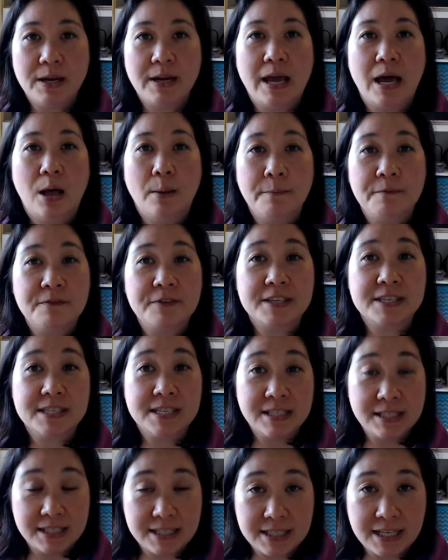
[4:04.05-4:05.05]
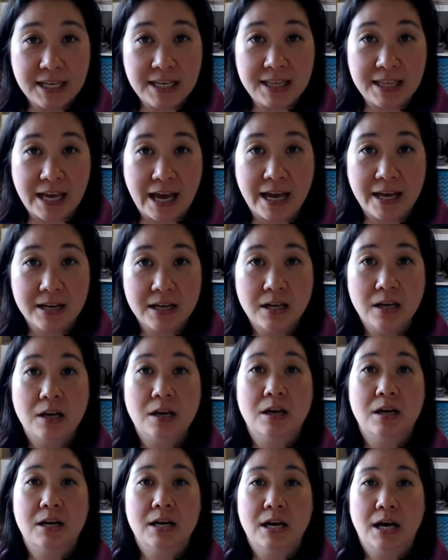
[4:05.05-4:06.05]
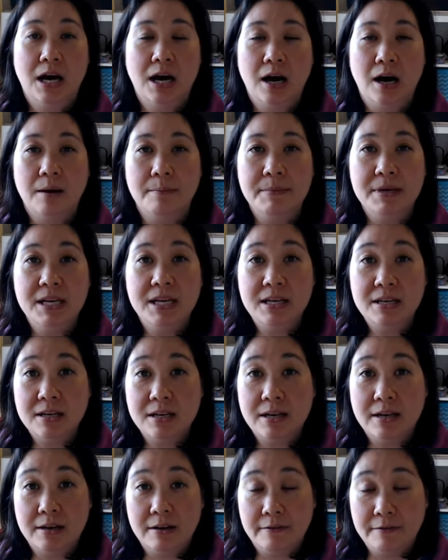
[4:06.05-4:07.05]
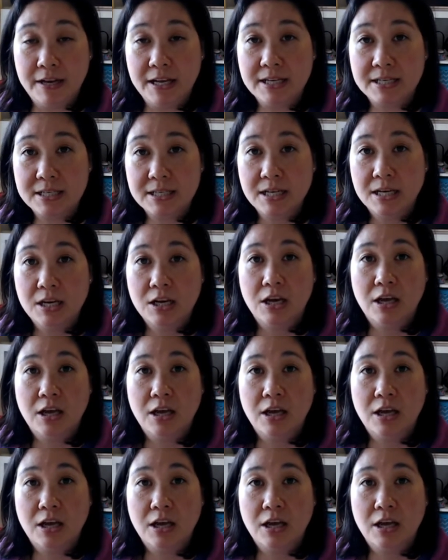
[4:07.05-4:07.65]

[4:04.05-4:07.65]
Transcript: and help facilitate that in an event.